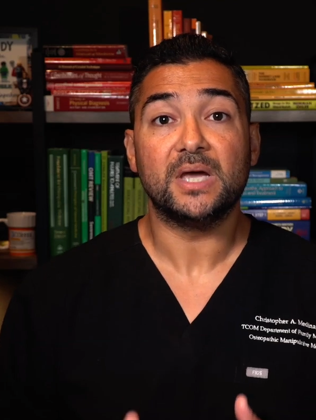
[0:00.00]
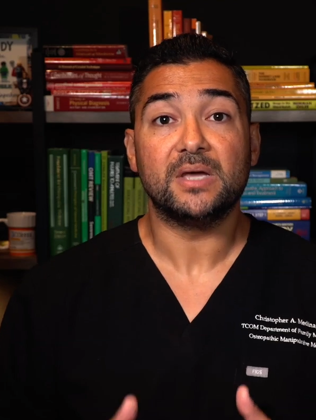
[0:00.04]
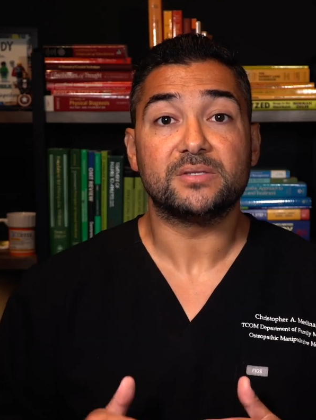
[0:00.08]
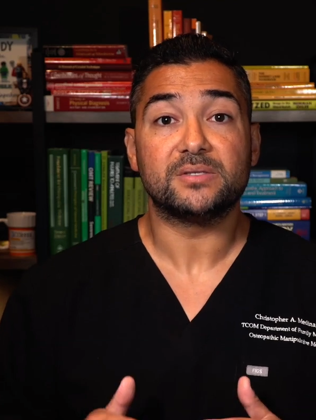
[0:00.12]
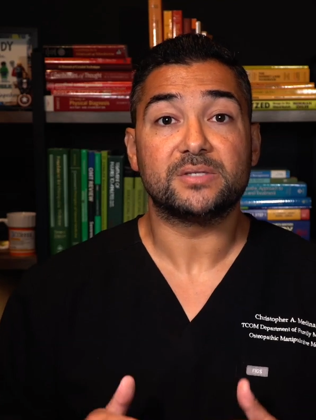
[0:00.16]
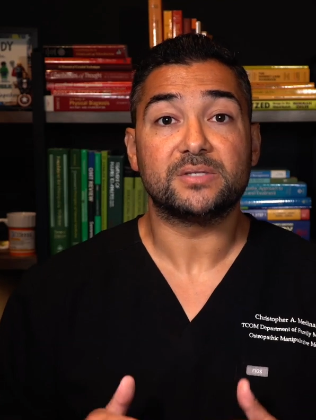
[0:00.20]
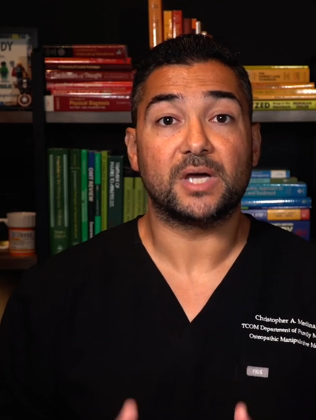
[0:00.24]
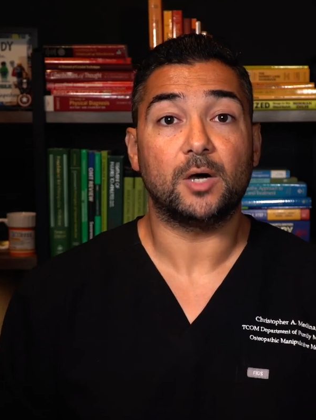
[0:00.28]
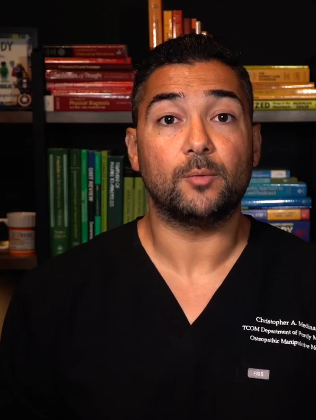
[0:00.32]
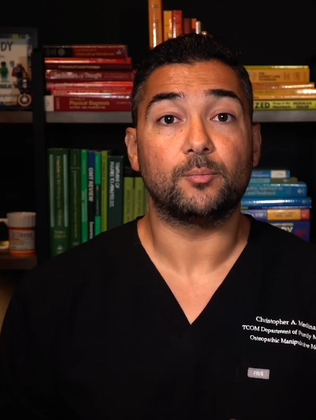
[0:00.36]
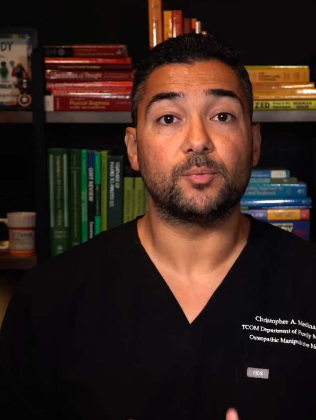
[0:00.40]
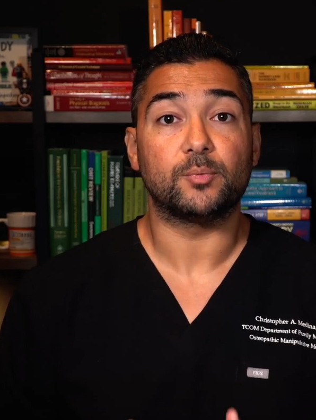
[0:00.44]

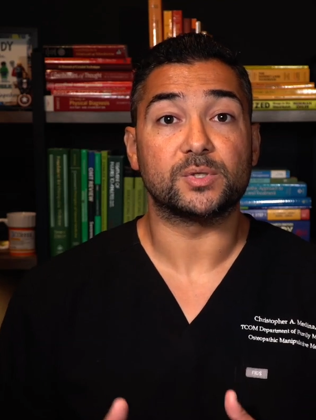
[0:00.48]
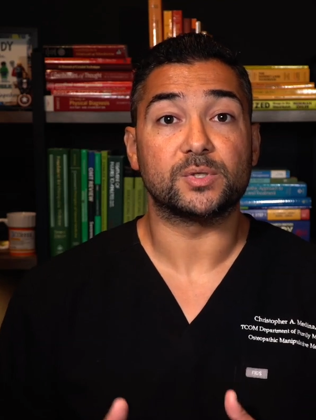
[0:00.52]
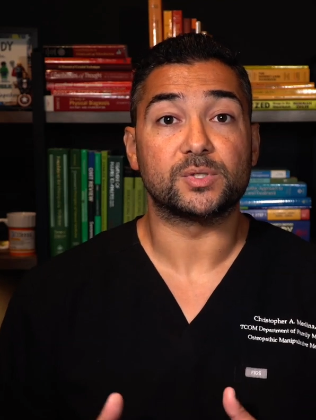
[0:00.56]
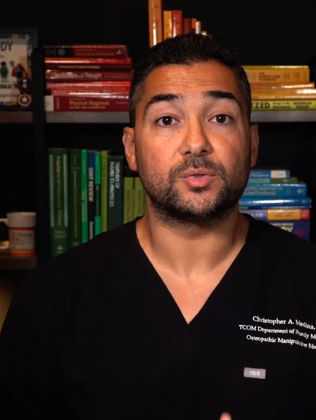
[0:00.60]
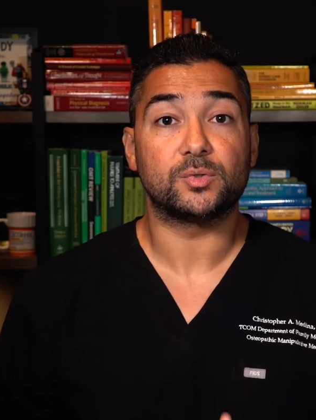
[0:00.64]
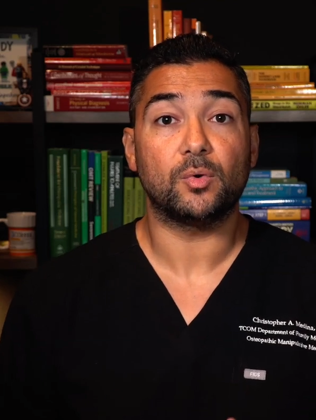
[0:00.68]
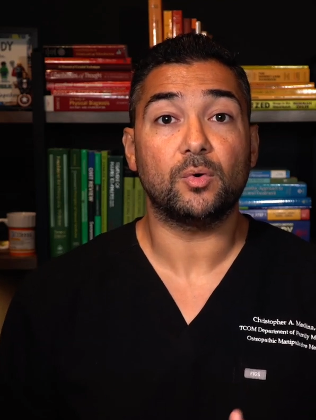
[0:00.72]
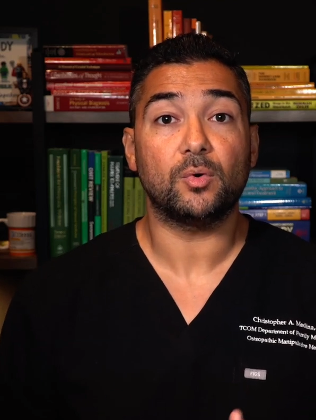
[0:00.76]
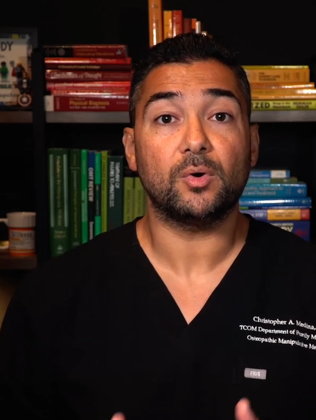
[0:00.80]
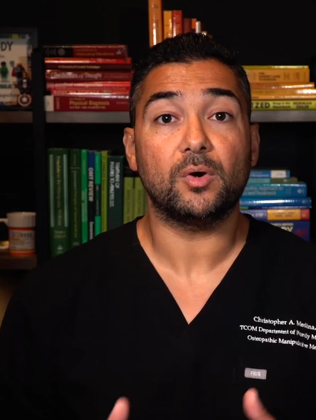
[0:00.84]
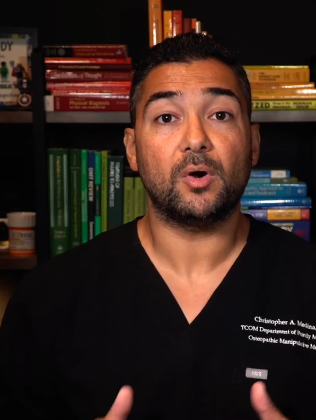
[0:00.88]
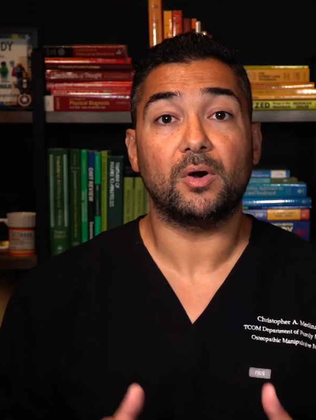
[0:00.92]
to help
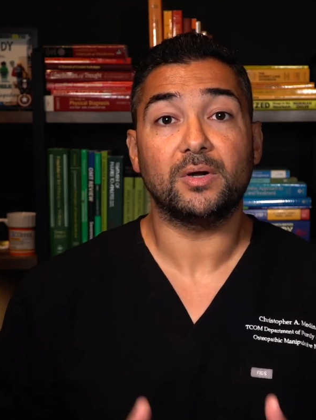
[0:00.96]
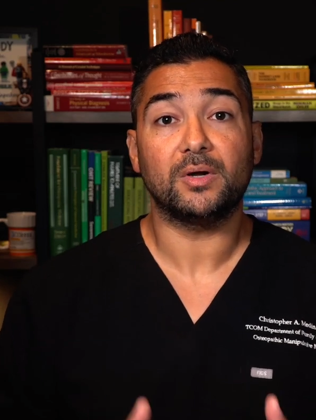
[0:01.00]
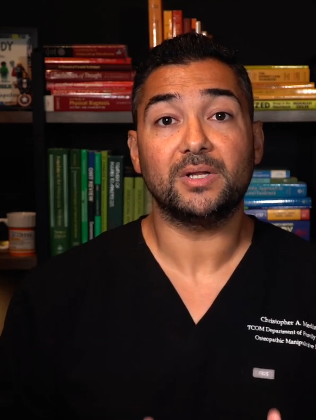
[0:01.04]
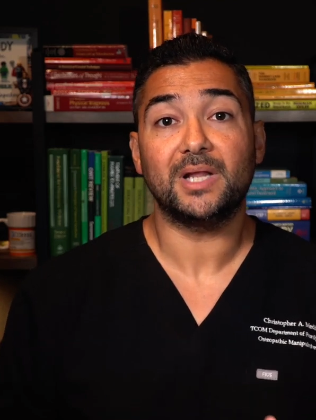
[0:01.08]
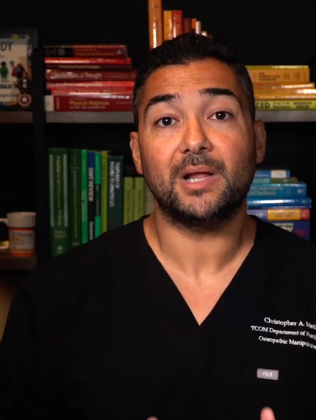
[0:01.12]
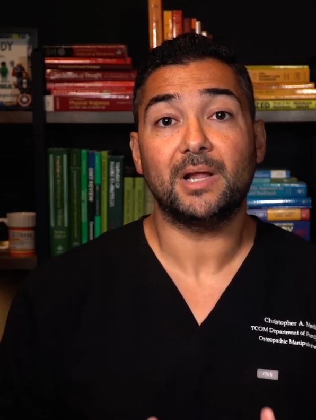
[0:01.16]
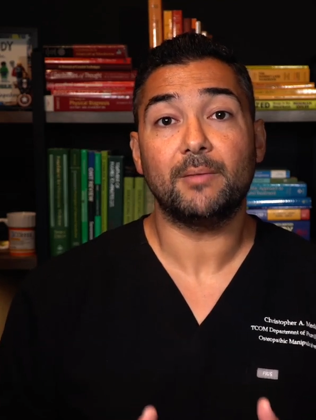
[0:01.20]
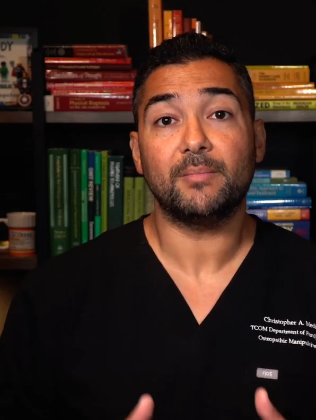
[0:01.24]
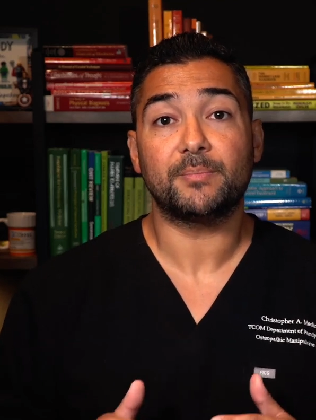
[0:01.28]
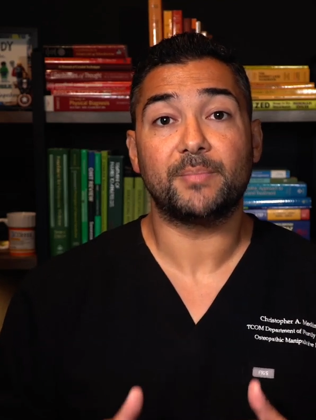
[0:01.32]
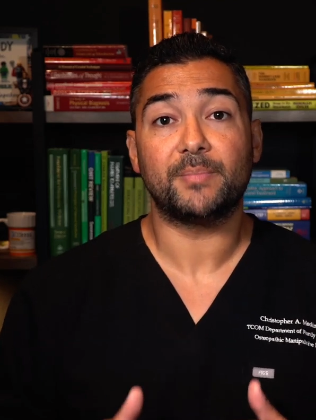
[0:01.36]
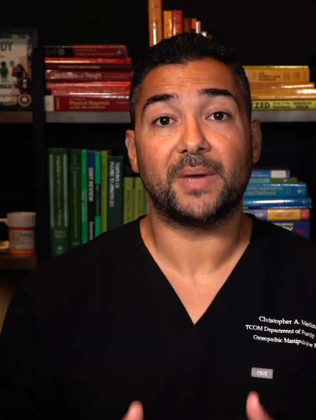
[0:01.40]
restore
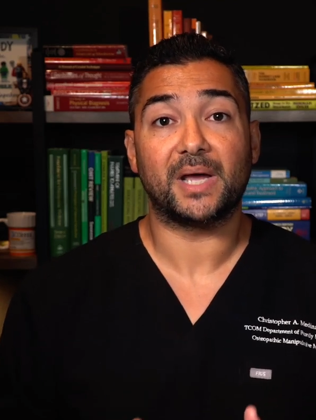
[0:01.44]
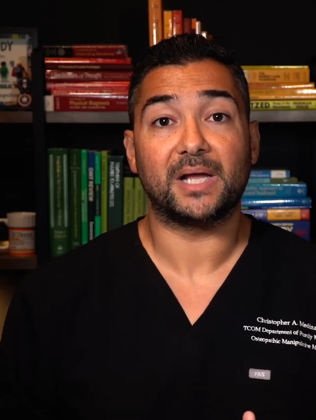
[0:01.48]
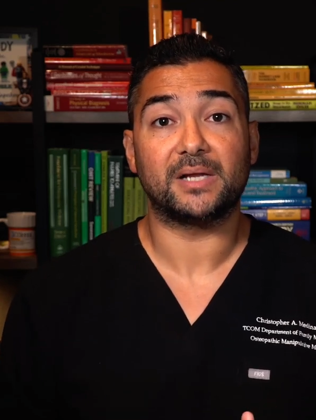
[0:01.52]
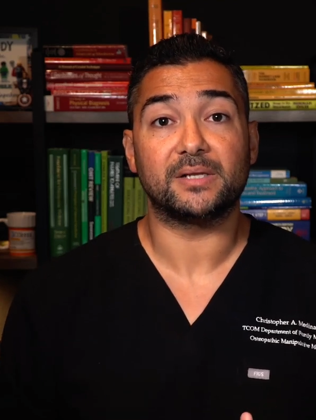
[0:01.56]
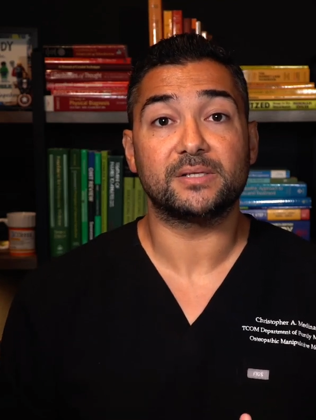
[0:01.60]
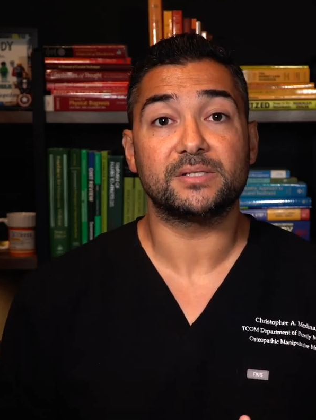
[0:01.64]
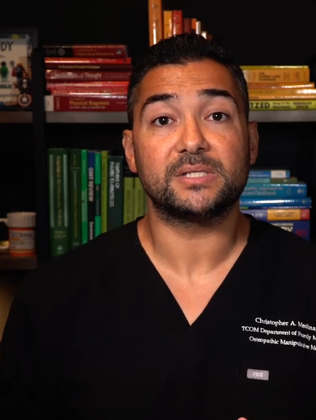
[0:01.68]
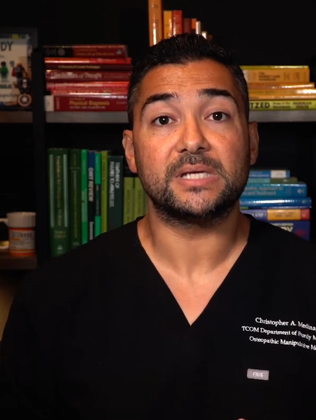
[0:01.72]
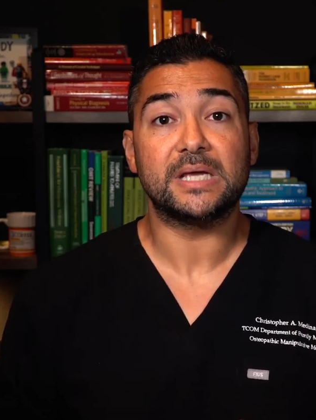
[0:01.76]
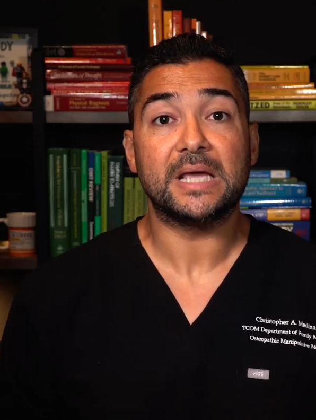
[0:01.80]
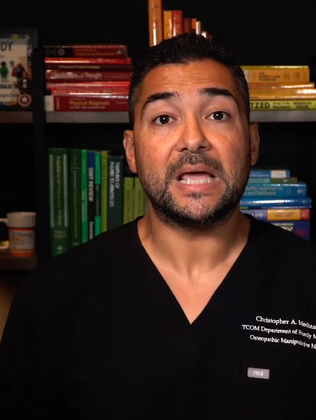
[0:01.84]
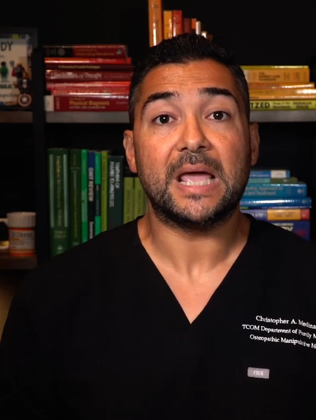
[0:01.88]
autonomic
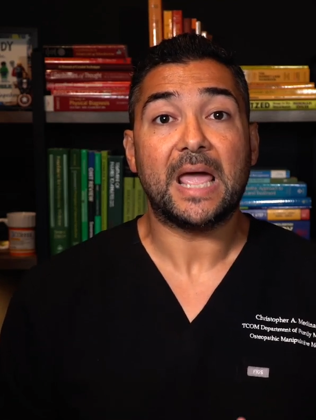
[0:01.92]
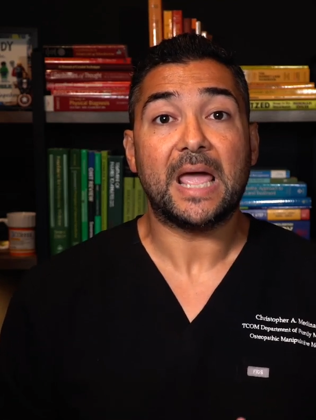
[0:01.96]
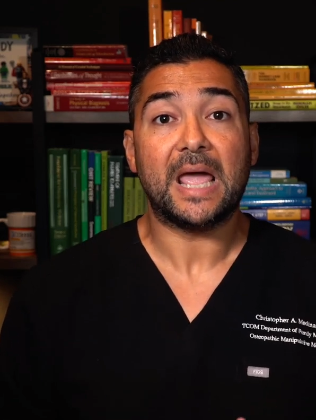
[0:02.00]
balance